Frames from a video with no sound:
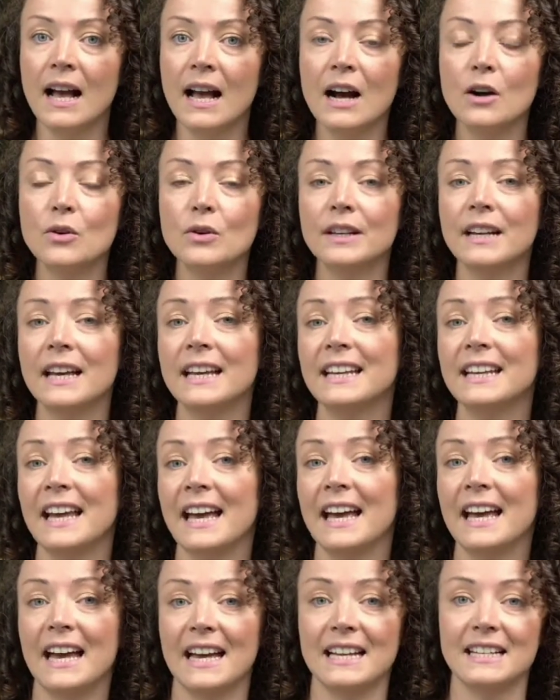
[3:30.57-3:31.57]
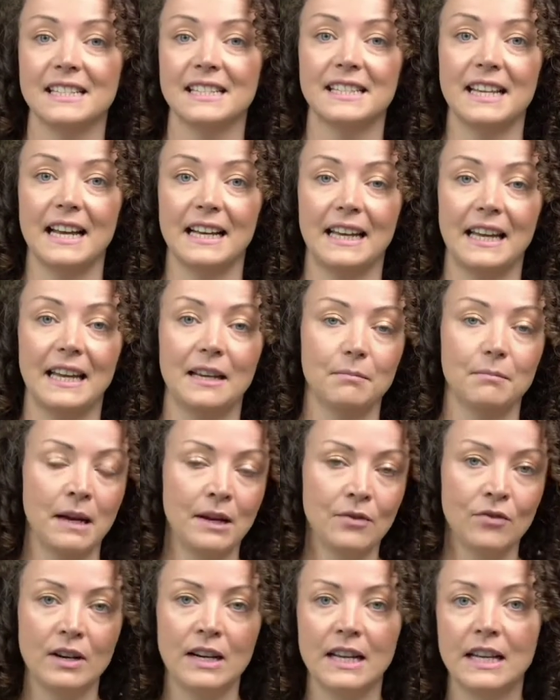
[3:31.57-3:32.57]
how can I get unstuck in
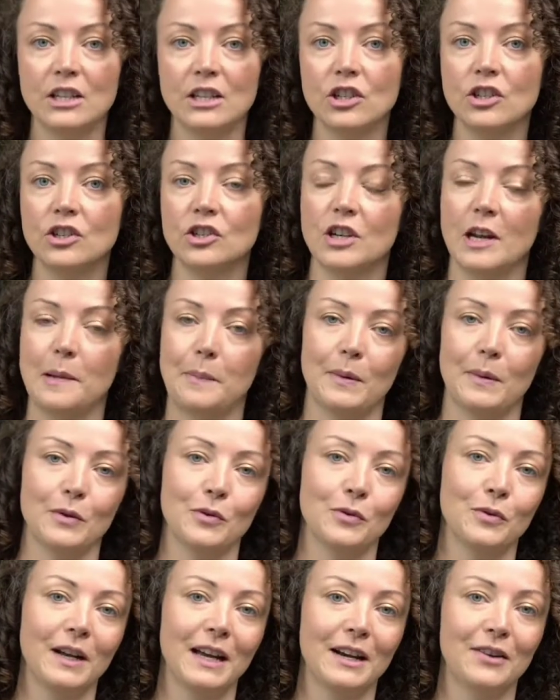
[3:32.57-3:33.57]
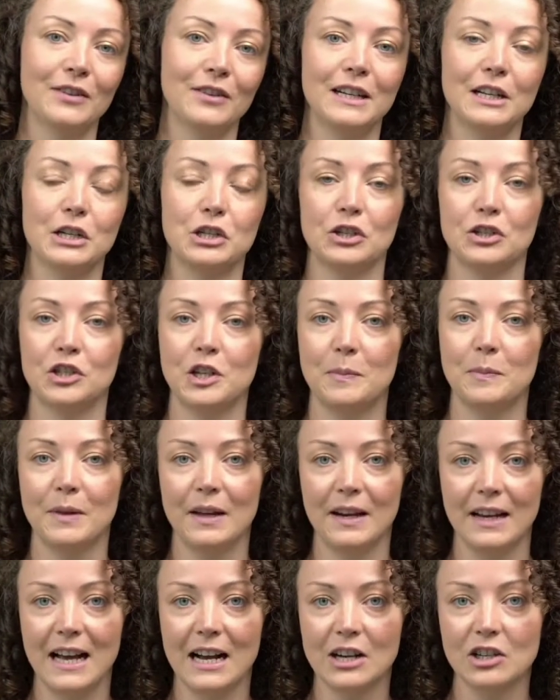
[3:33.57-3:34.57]
my relationship and go and get a relationship
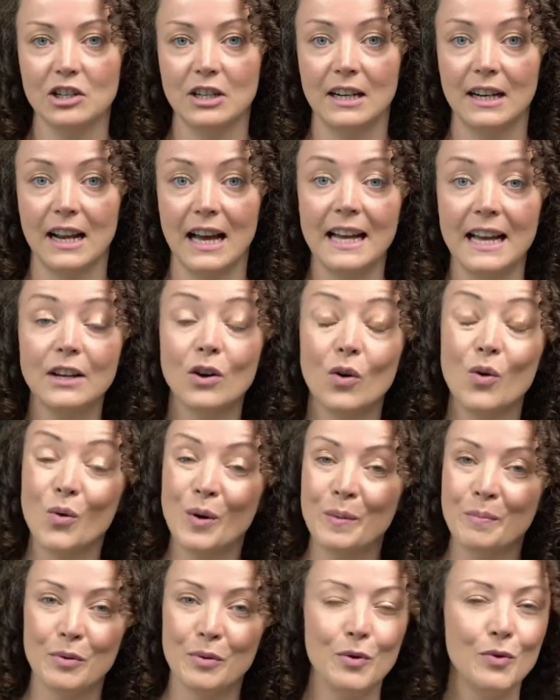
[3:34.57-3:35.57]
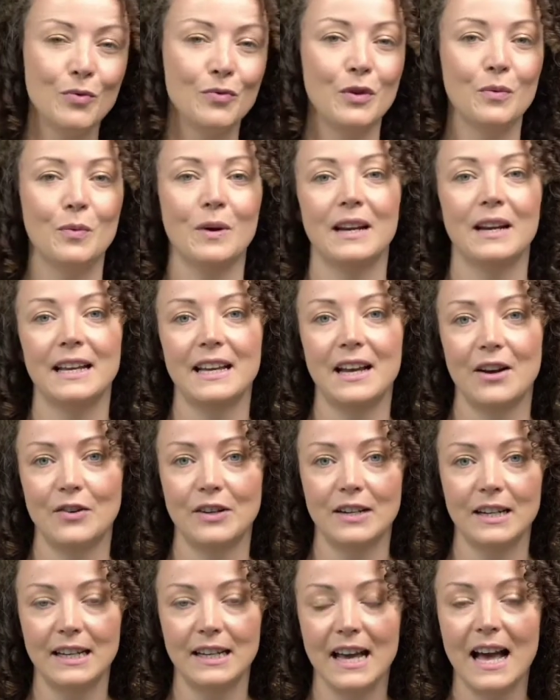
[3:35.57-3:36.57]
that I actually like, or improve the one I
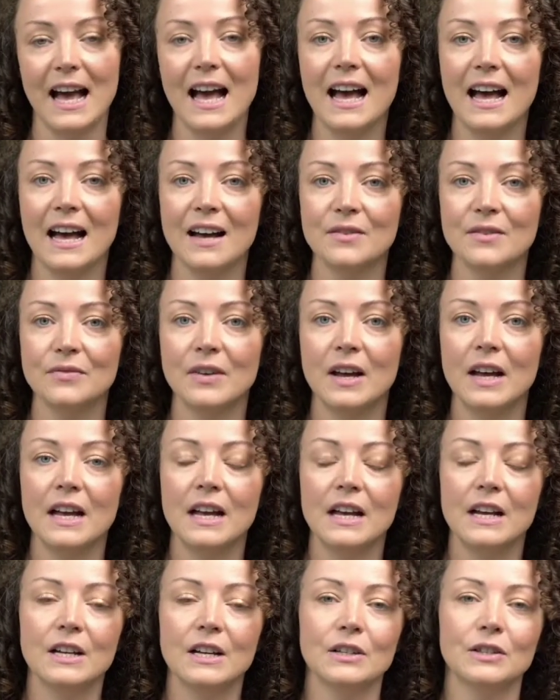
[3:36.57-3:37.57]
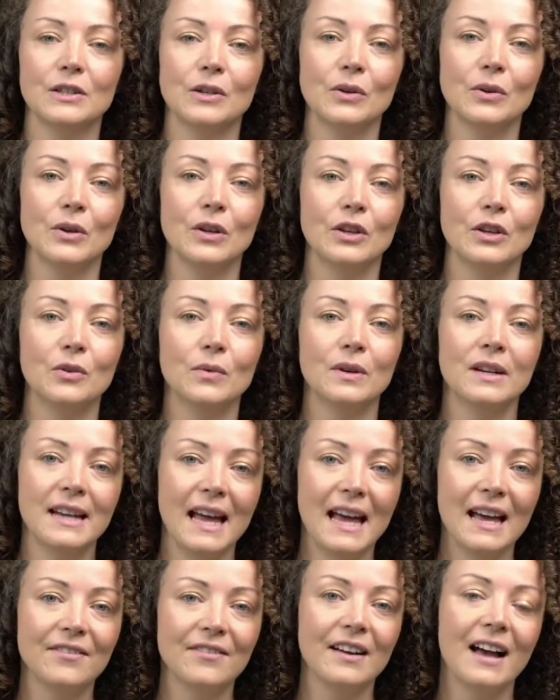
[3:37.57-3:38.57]
currently have? So you are
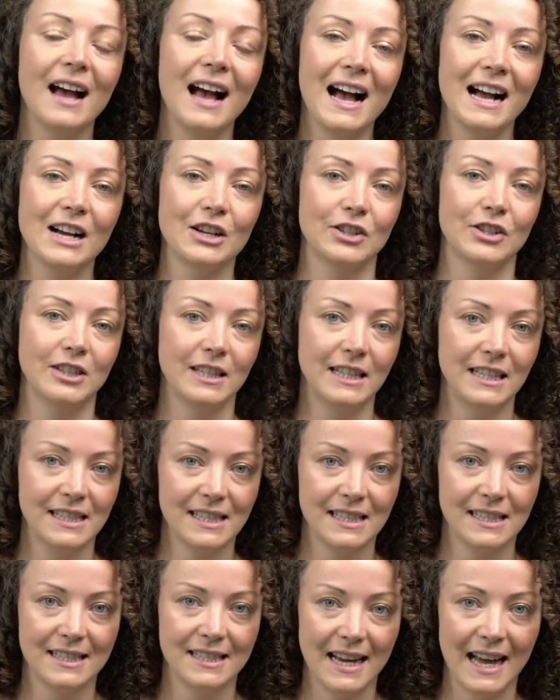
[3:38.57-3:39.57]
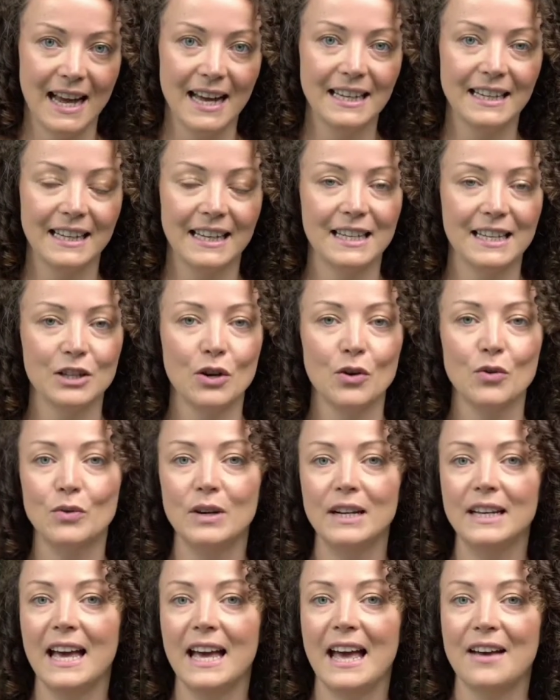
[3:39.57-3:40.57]
never actually stuck. It's
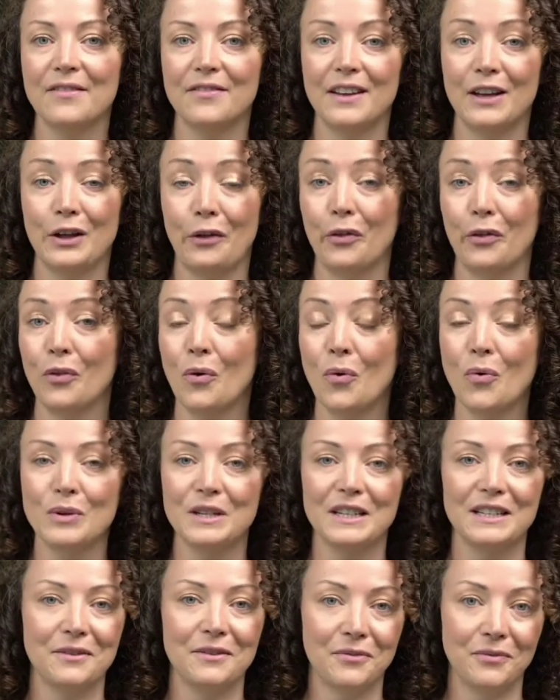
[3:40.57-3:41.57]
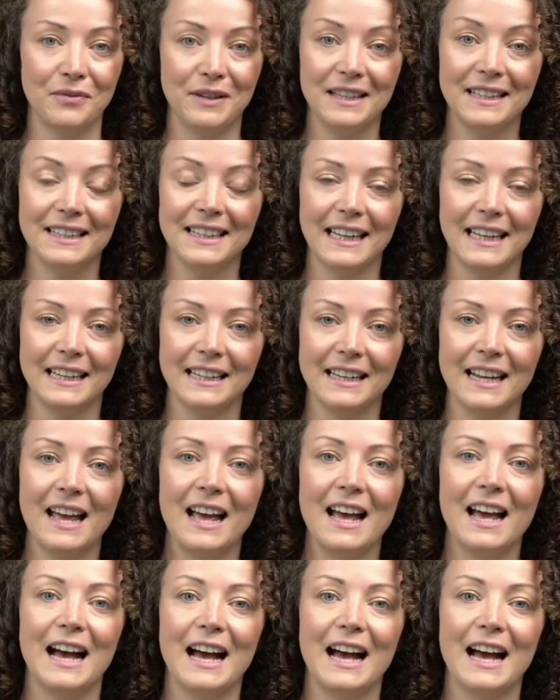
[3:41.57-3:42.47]
only ever a thought and a feeling,